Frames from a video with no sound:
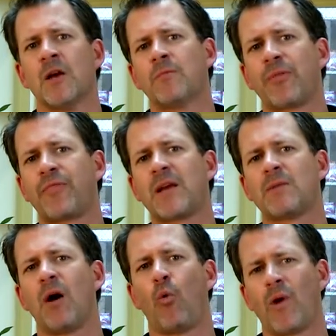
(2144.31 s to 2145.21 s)
But think
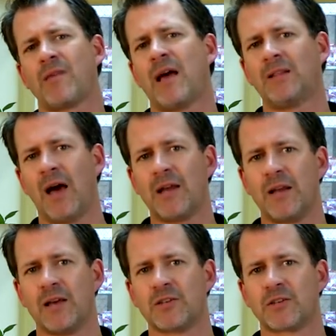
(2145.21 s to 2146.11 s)
about where that line
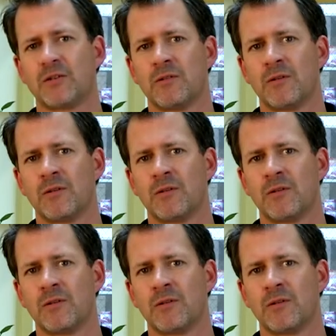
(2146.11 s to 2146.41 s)
is